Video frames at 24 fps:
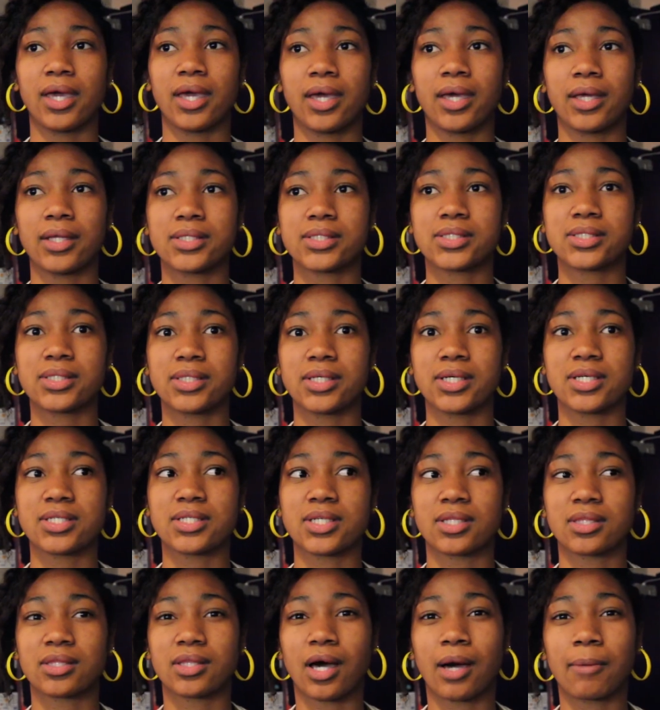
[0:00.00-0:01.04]
It is
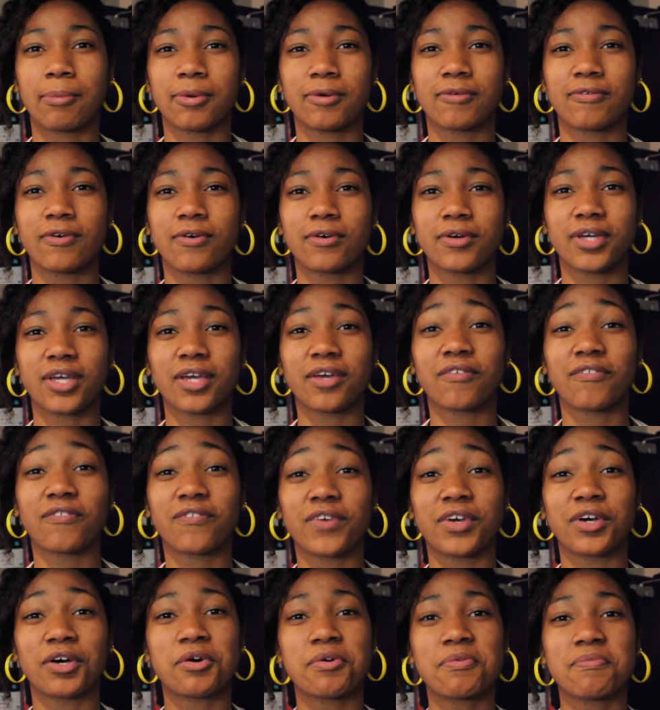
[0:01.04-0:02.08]
a thought-provoking
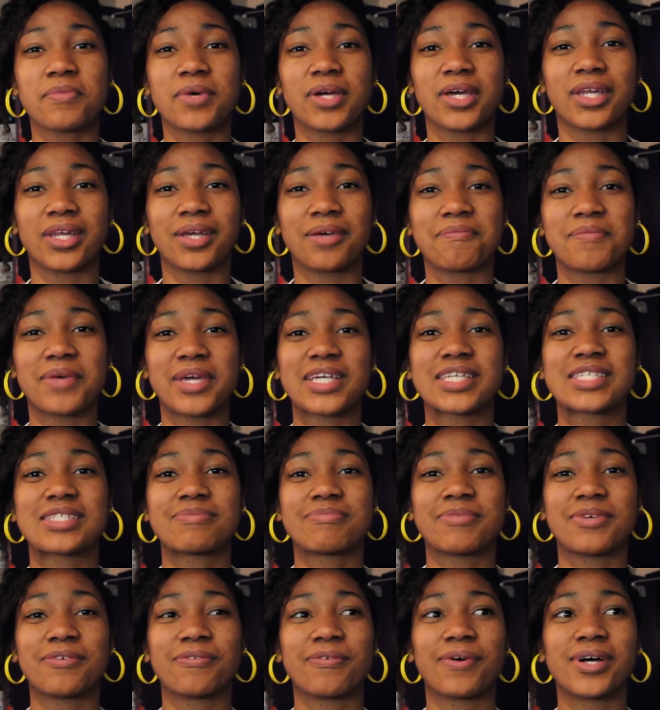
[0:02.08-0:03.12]
film, and it
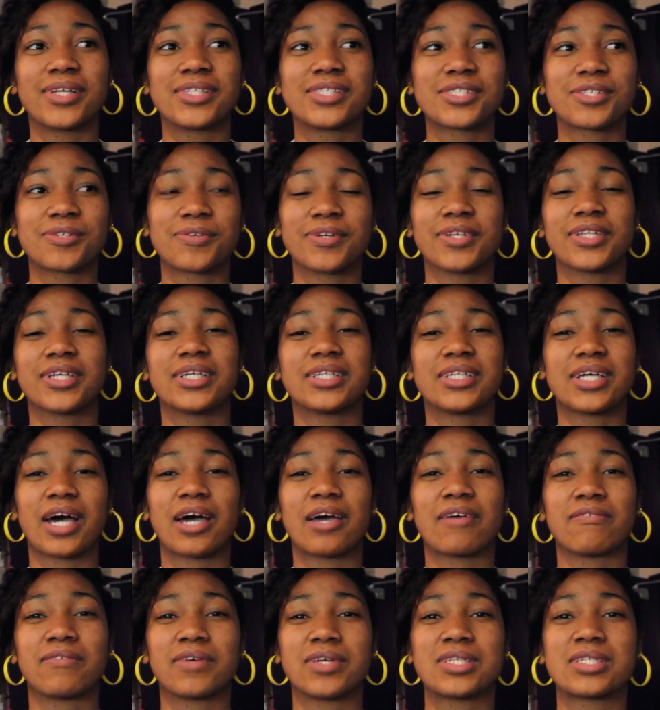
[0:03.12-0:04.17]
makes me want to really
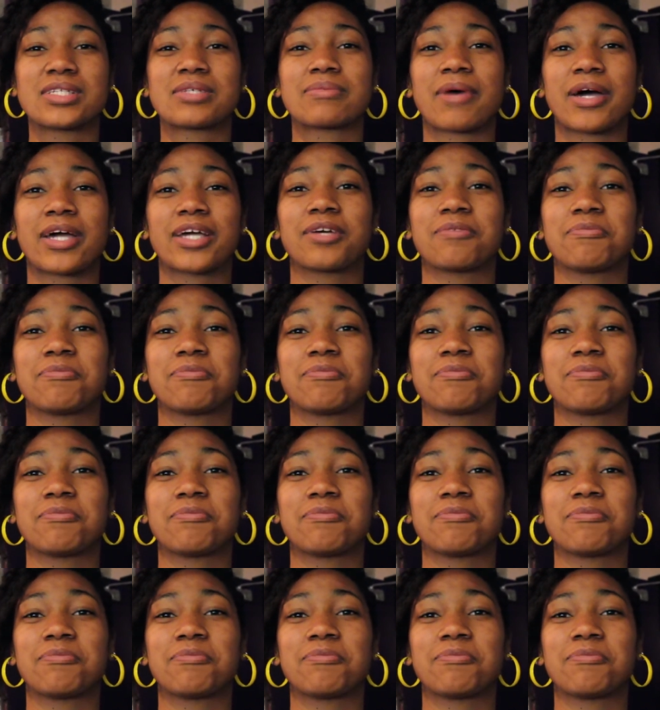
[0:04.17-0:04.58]
dive into my